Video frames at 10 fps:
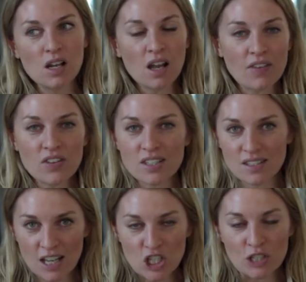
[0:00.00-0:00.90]
like the
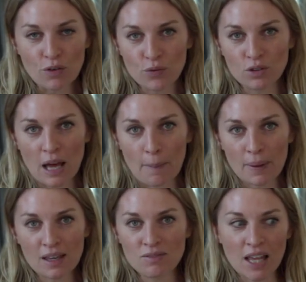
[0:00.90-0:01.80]
sensation of a full
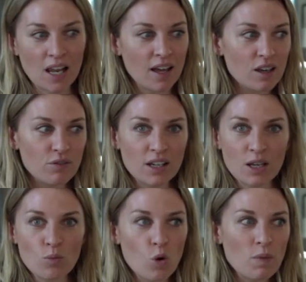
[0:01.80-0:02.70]
nappy. They like it
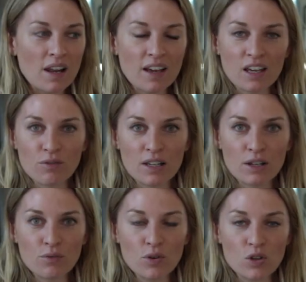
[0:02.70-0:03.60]
feeling warm, they like it
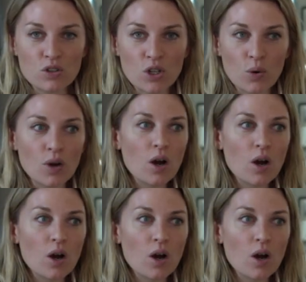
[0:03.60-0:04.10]
feeling full. So